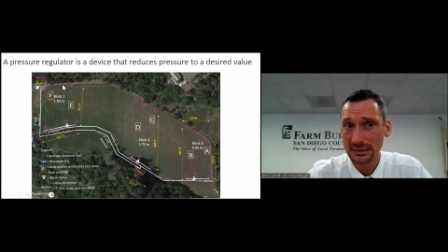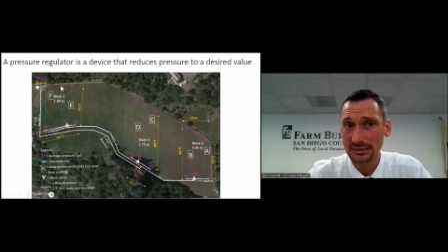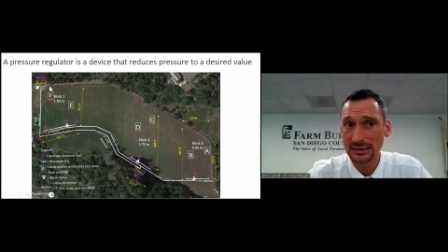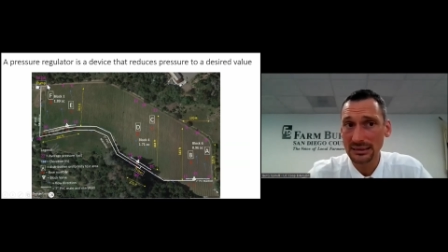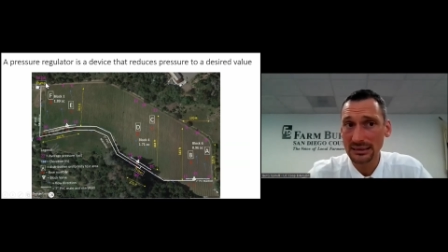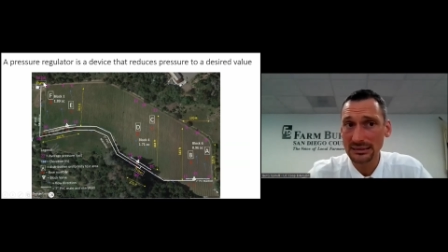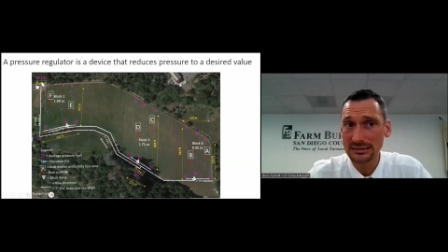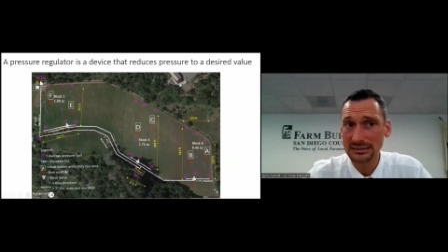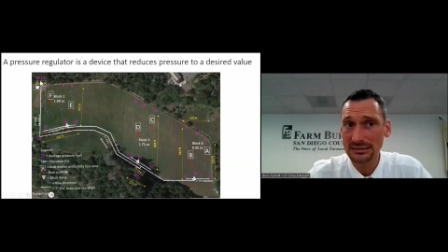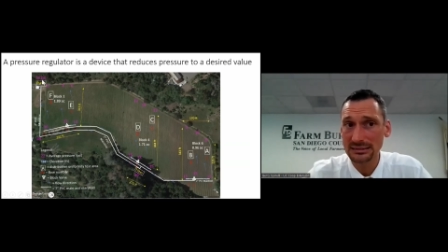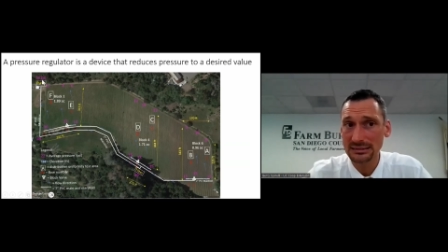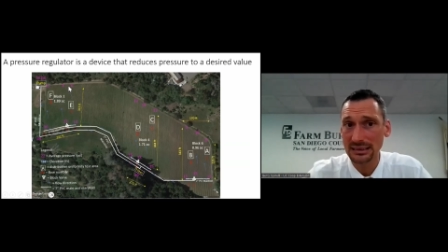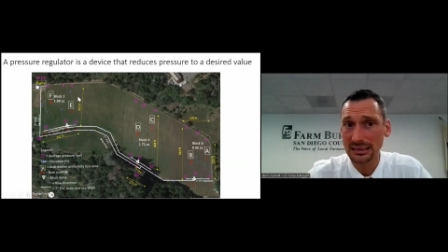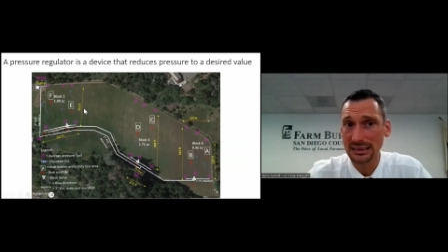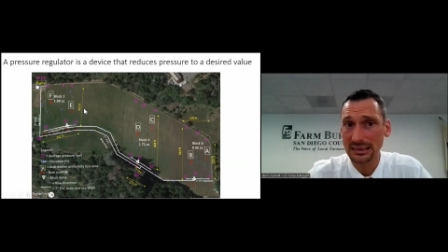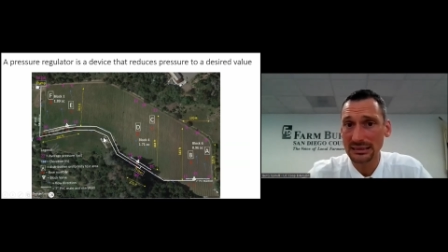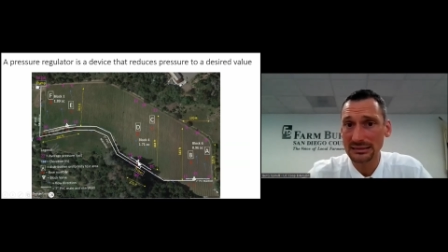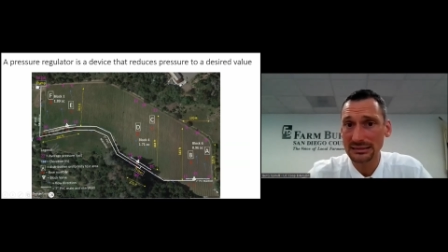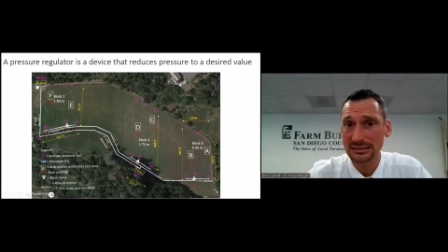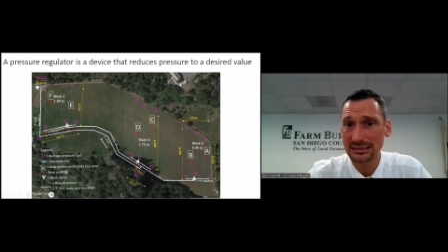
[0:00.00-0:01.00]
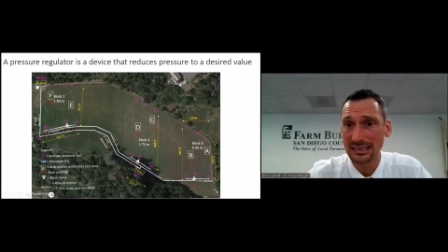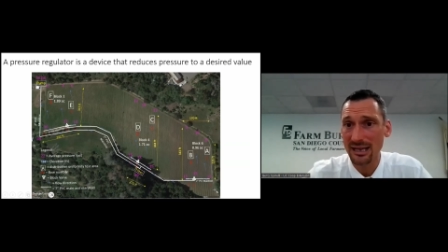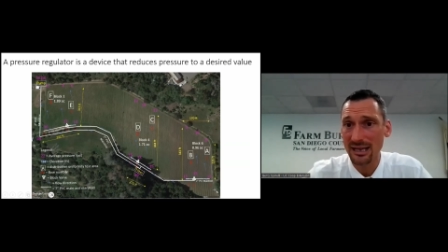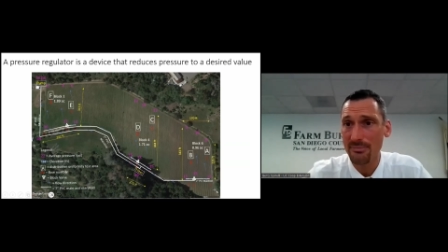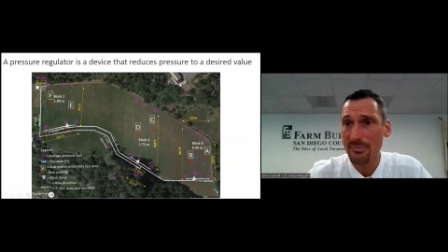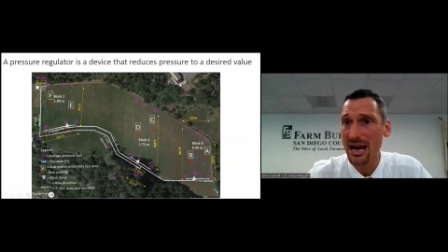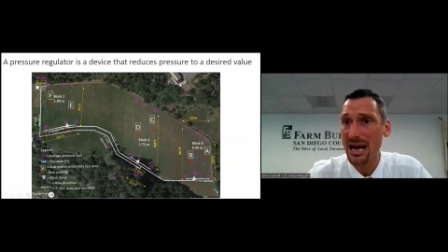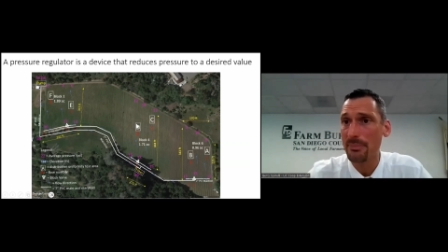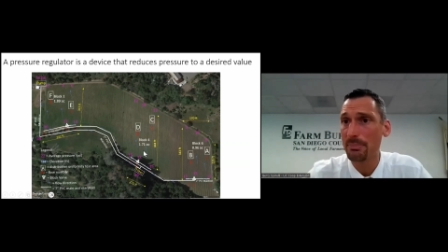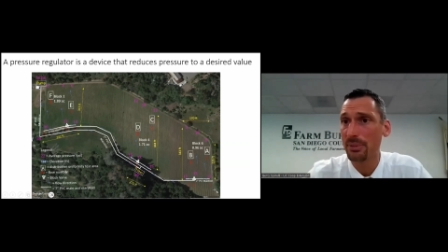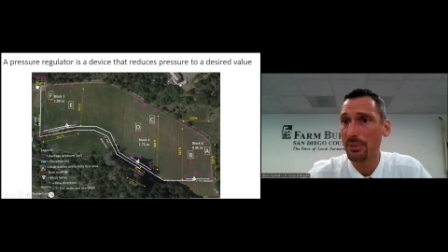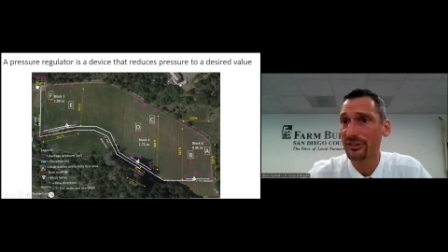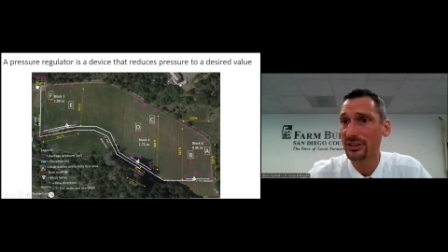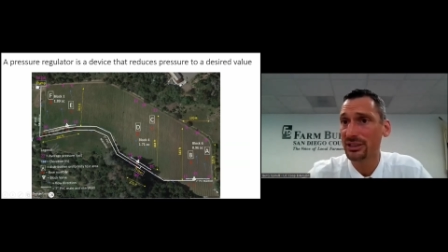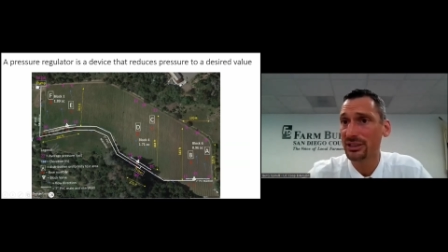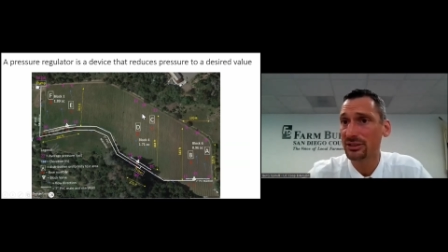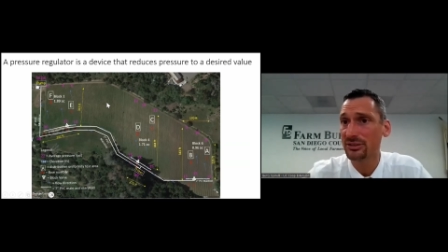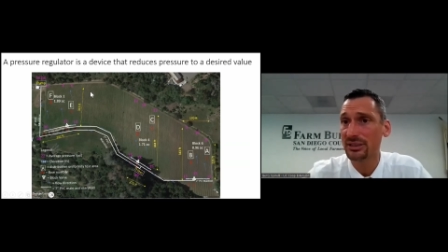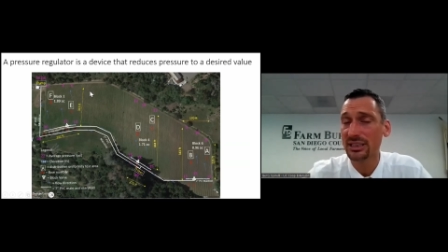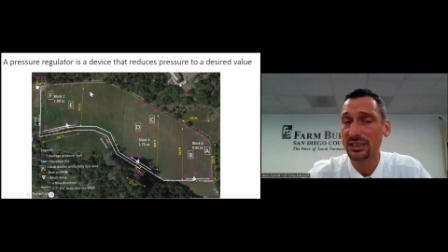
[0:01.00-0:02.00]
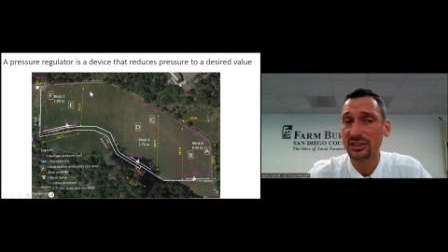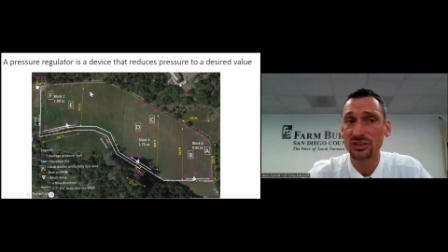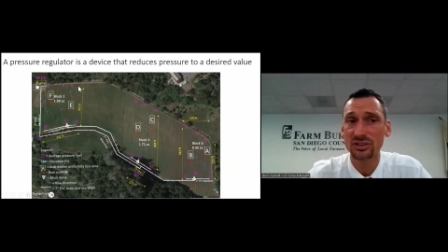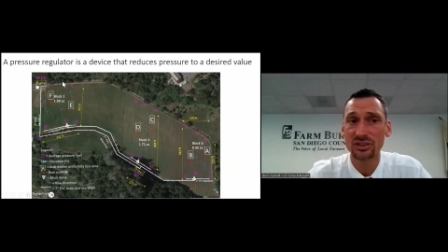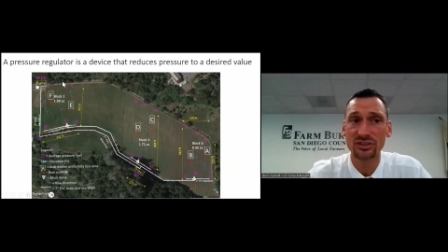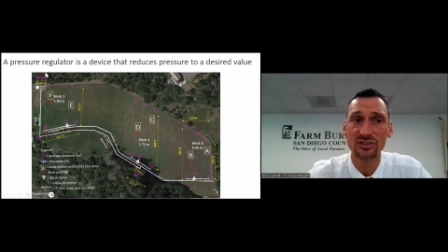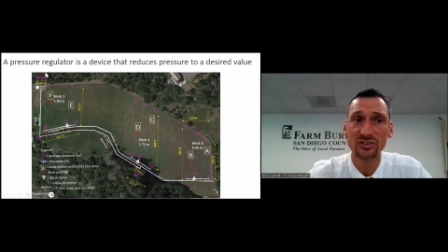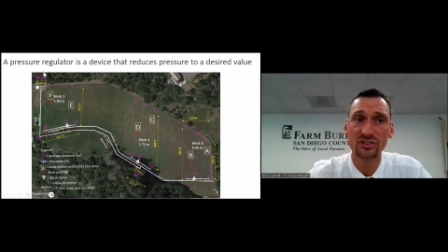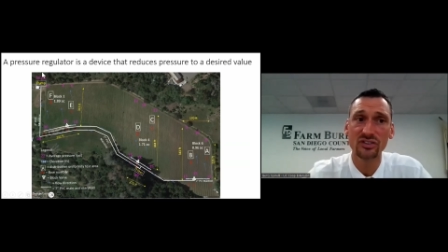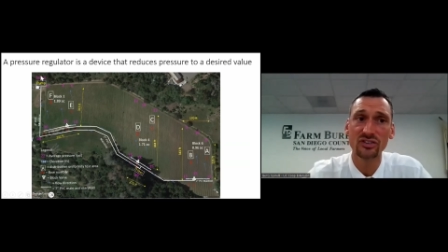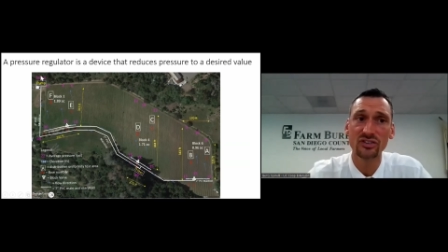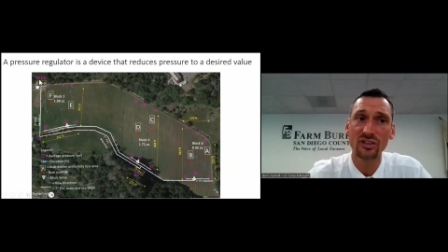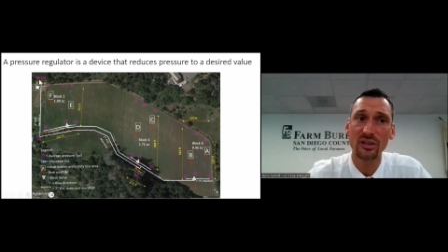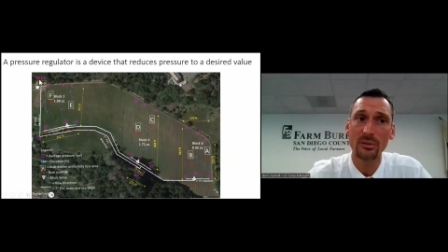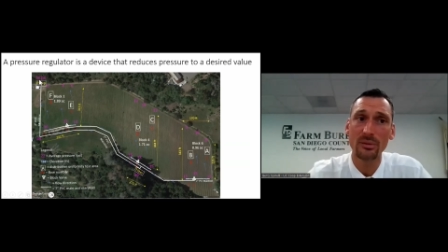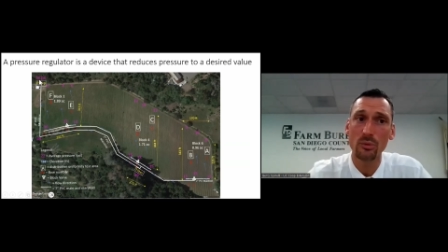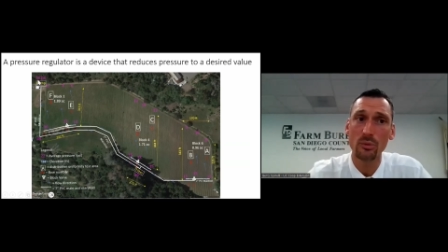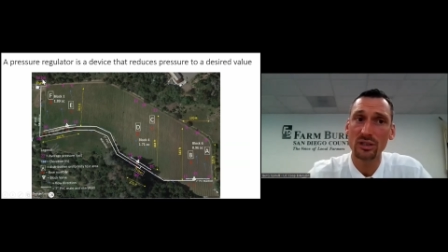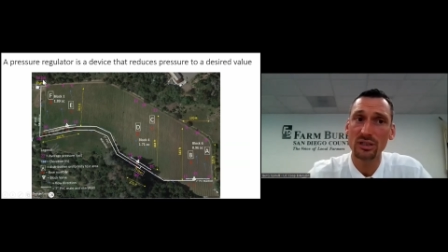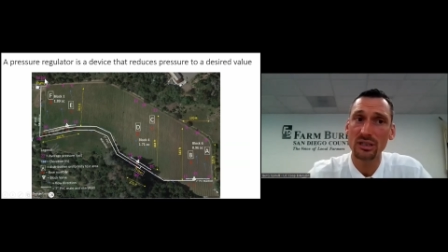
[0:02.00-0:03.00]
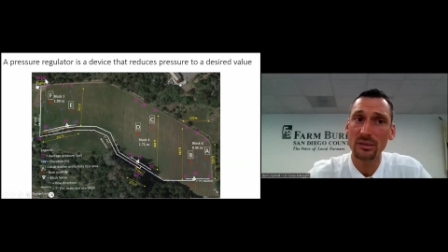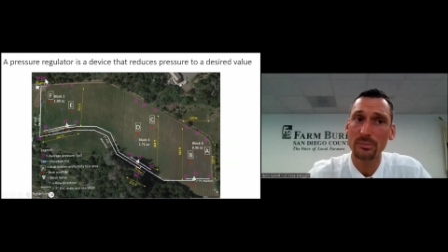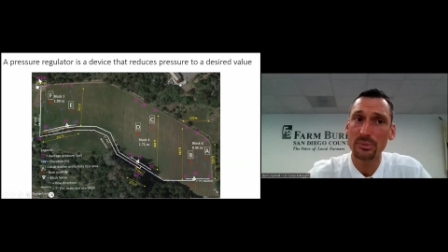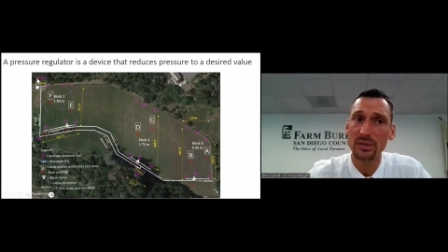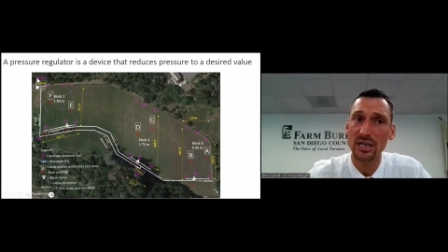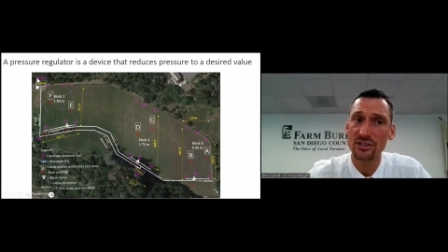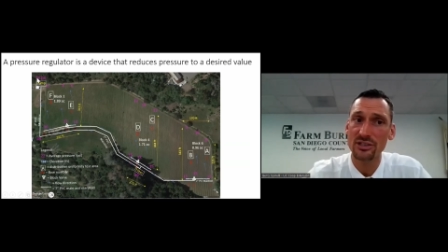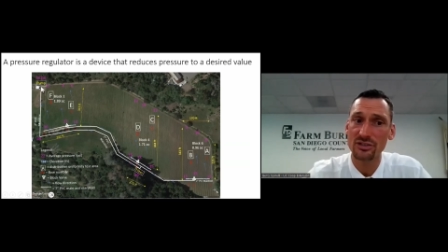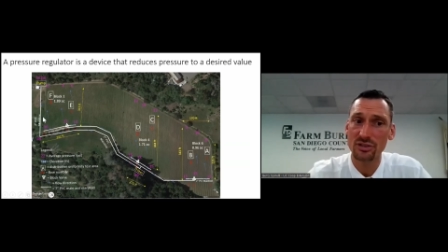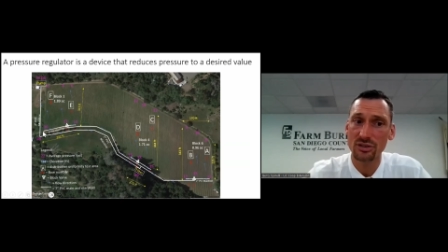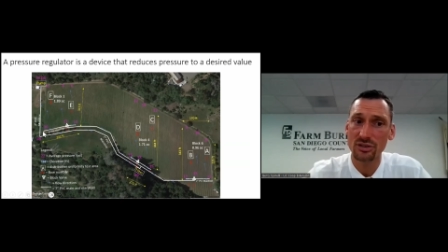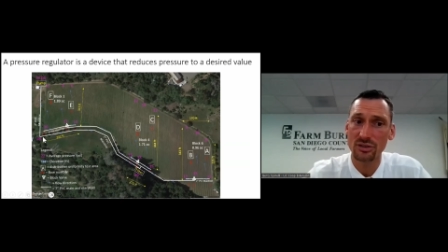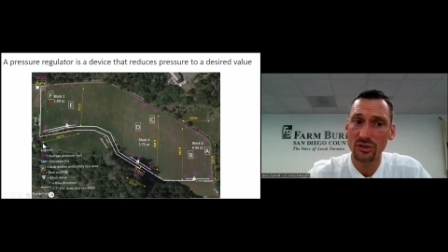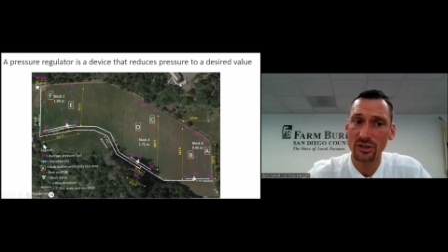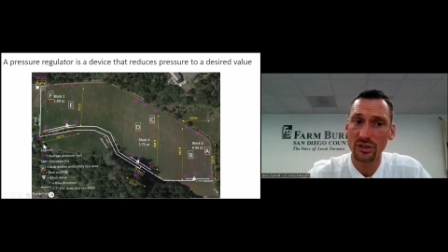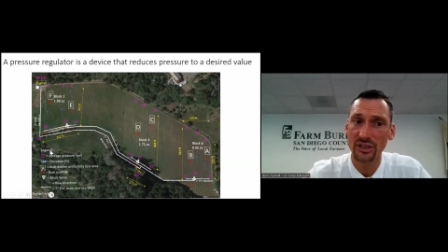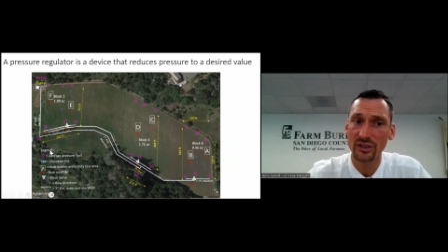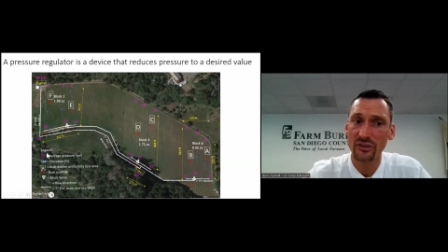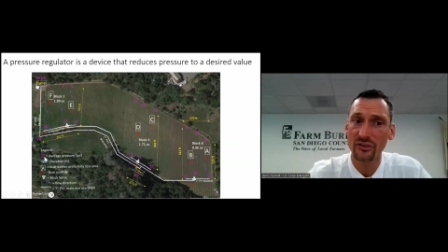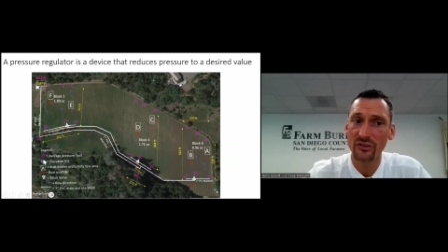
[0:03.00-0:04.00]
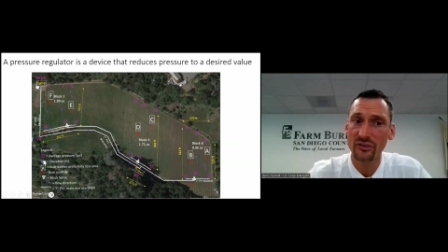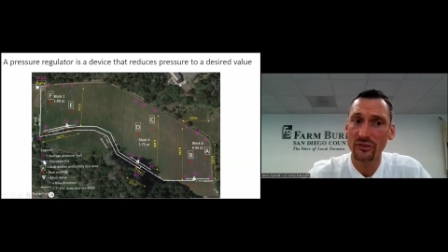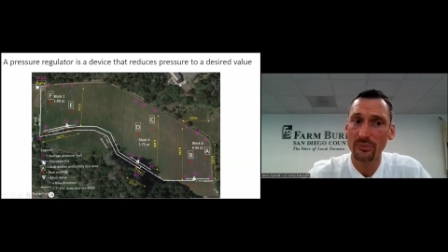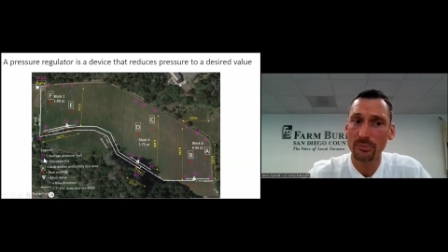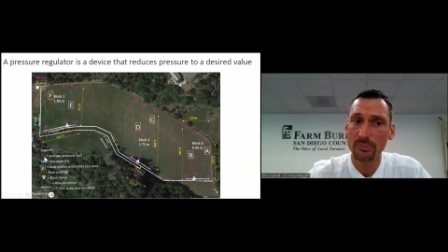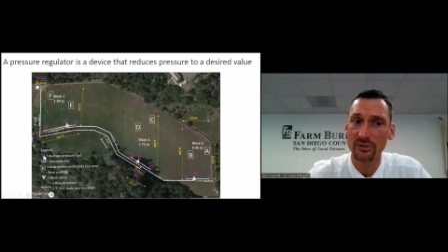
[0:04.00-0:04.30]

This is a map of an irrigation system where the pressure is